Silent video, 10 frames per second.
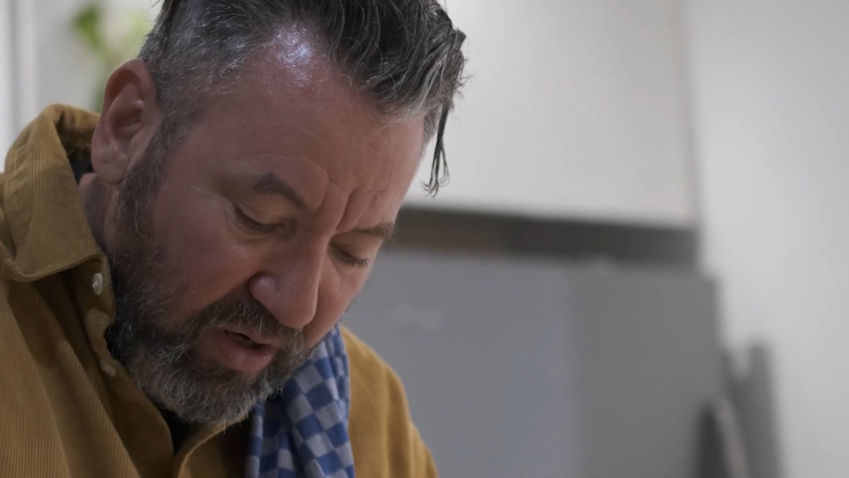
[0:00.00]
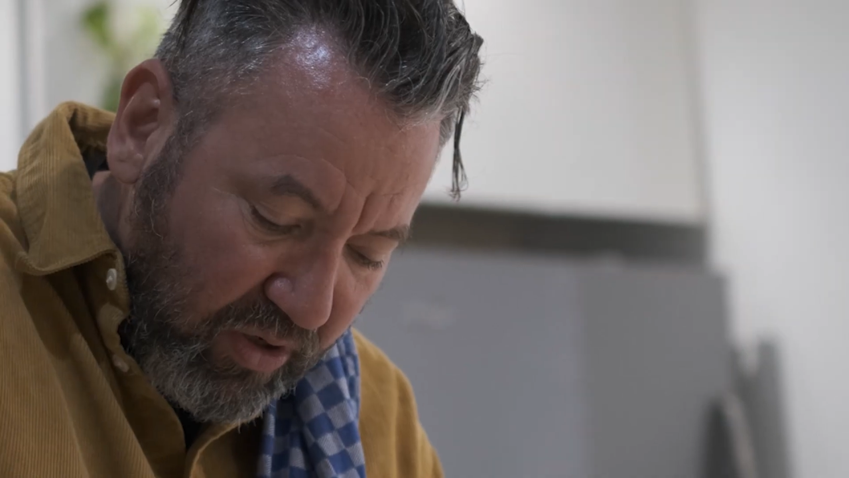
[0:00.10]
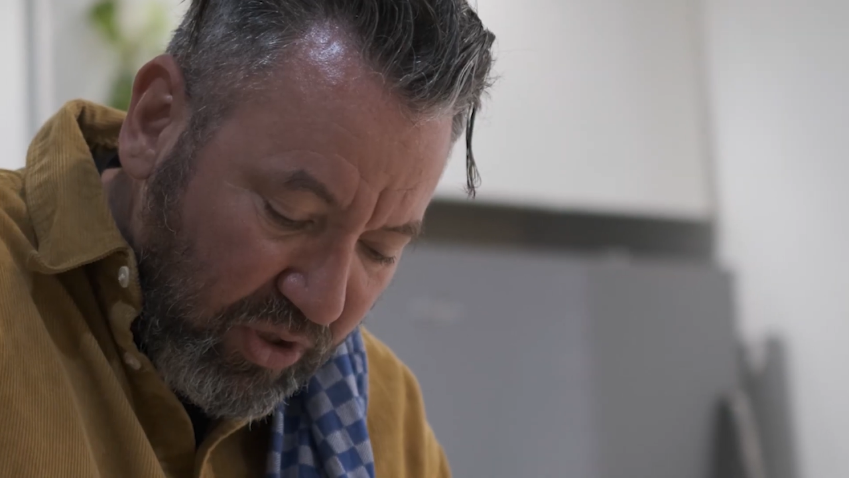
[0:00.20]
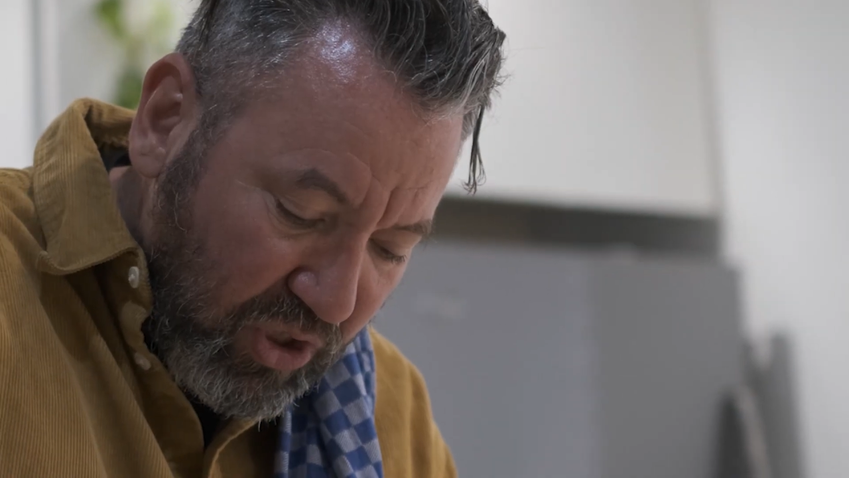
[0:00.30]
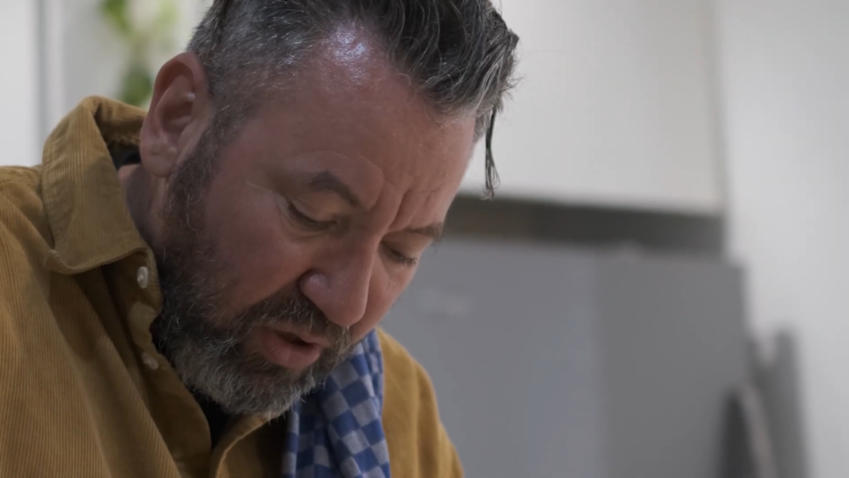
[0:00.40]

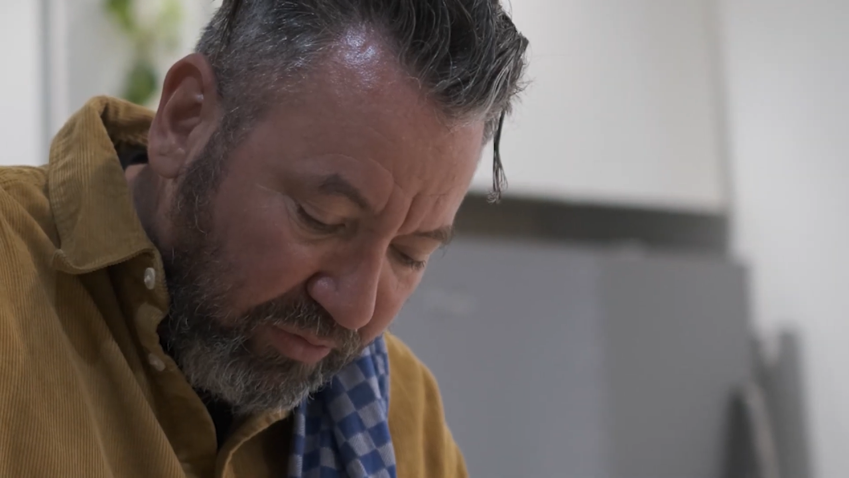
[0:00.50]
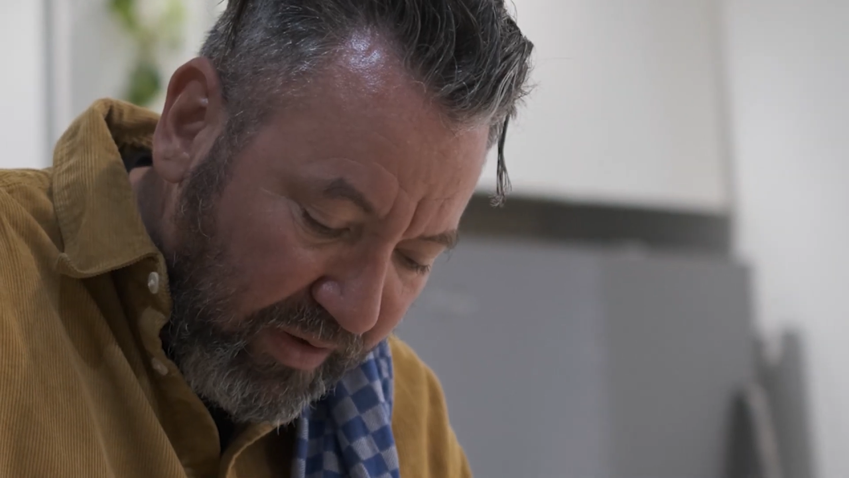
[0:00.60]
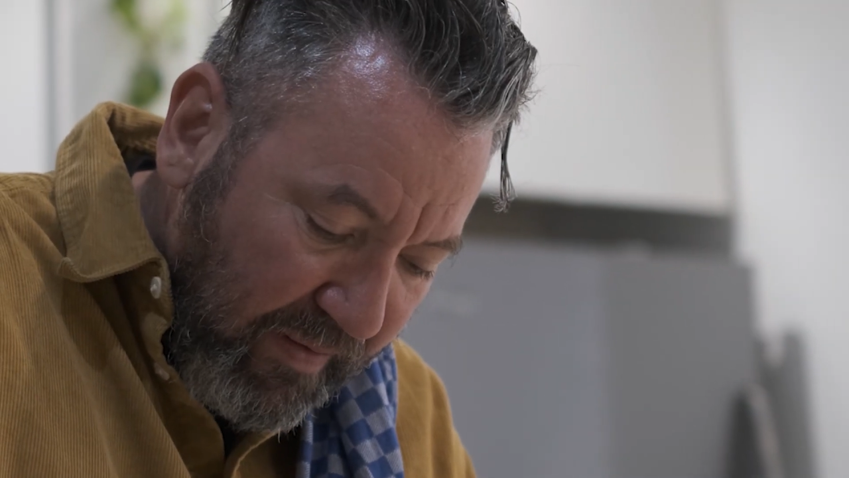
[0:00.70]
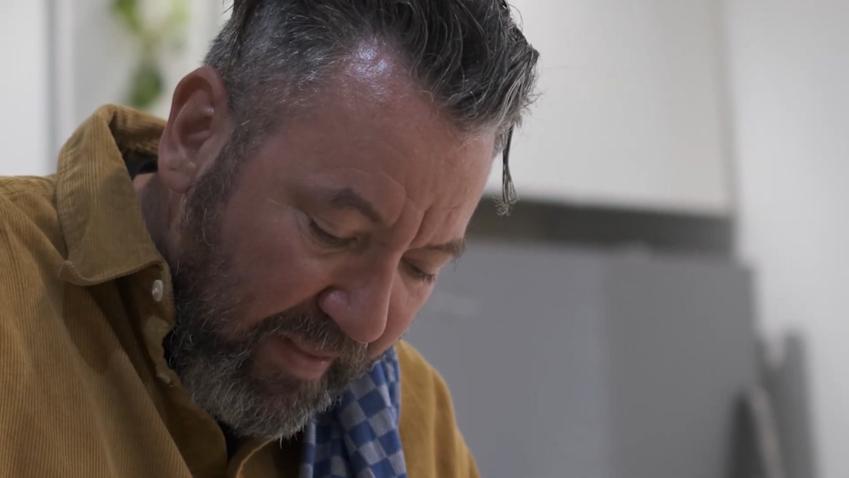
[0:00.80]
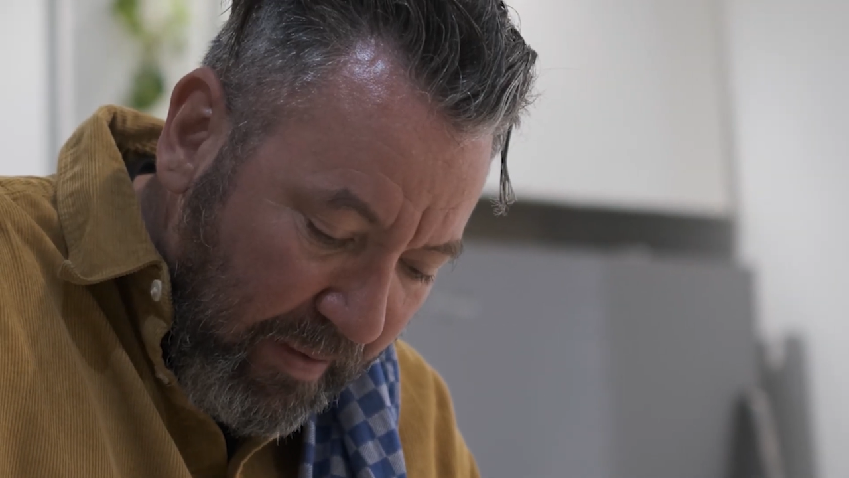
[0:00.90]
loose sort
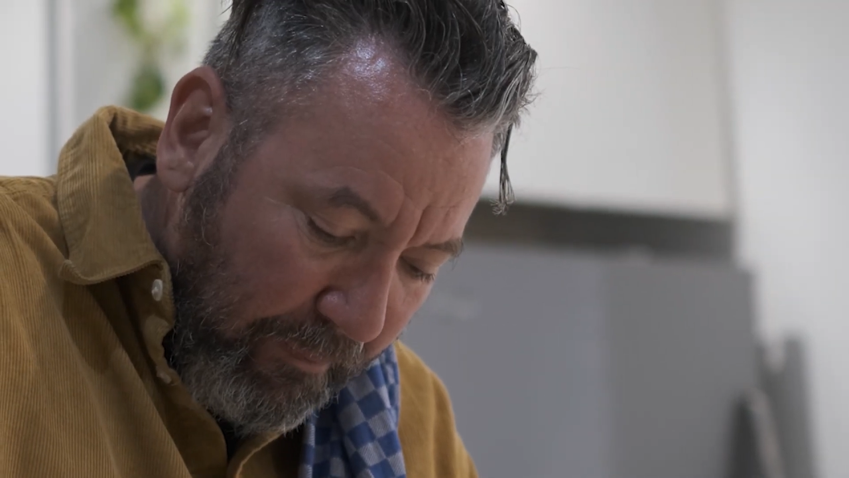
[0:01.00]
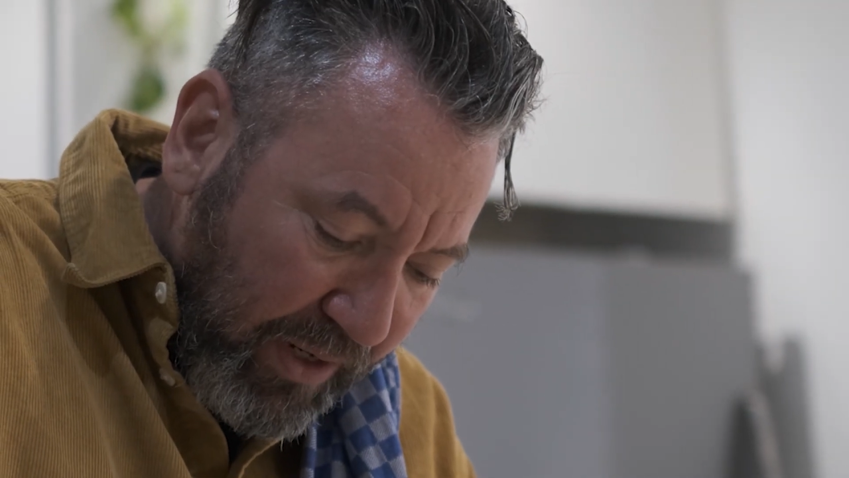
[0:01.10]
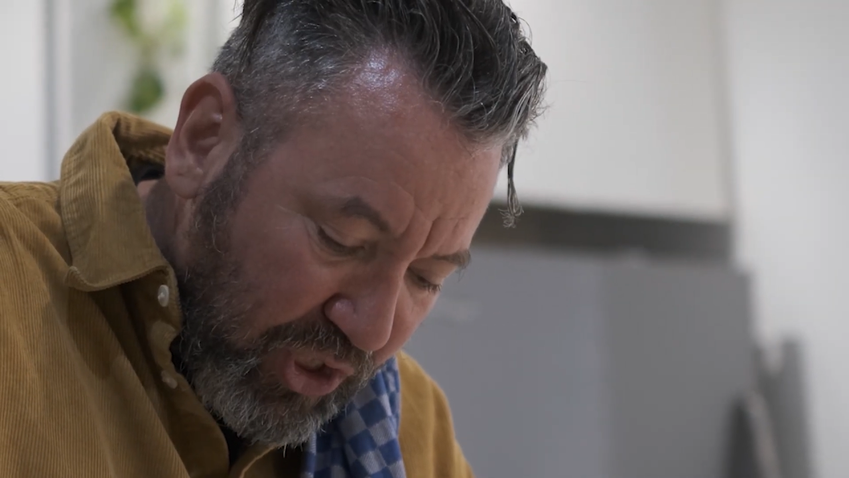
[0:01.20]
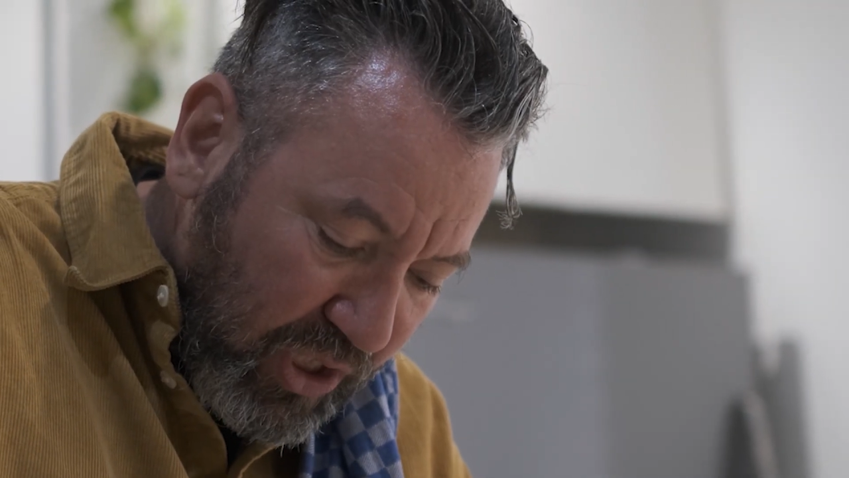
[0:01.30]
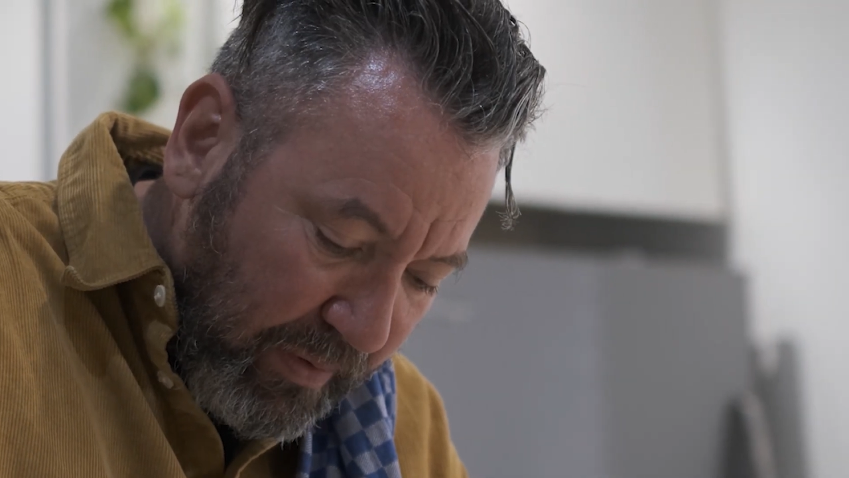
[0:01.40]
of
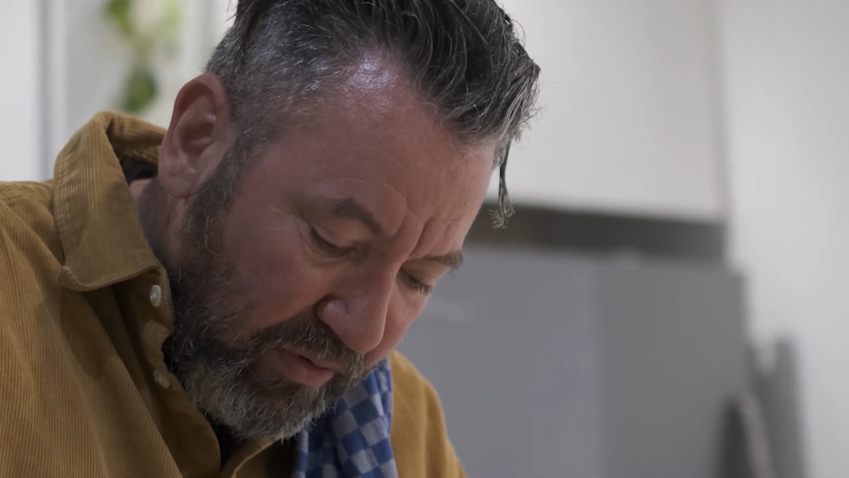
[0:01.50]
mixture by